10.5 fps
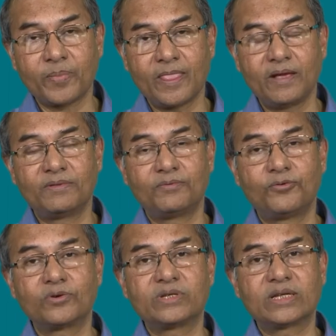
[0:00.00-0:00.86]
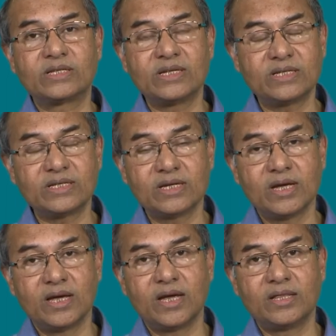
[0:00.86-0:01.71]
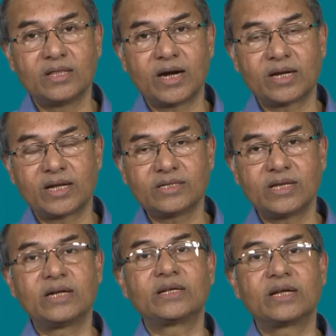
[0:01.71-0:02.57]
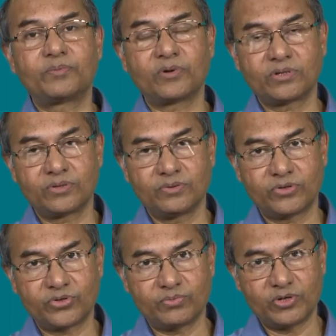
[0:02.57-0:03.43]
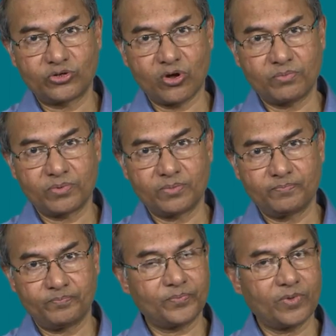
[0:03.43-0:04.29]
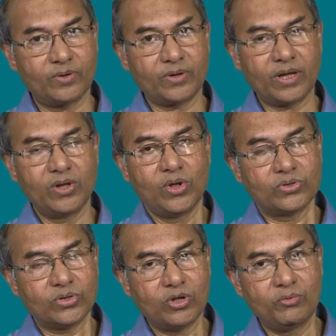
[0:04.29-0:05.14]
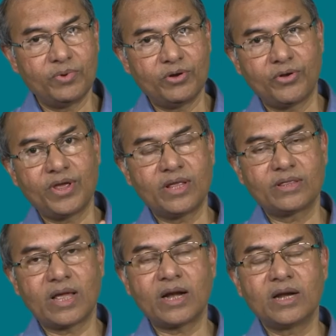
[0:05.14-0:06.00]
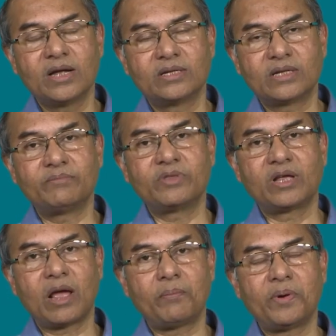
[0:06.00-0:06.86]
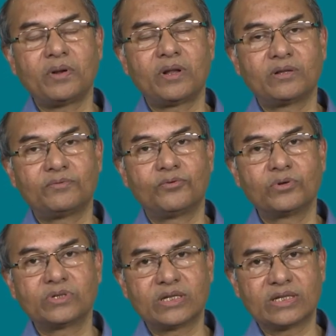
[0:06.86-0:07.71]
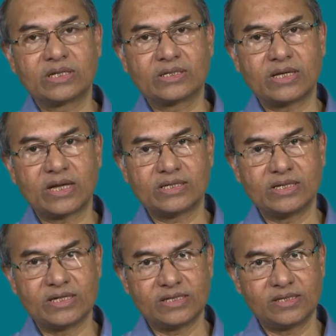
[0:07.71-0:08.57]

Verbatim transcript: if the force exceeds in that case the entire process will be stopped. Okay. So, you will be knowing that something happened that the force has ex exceeded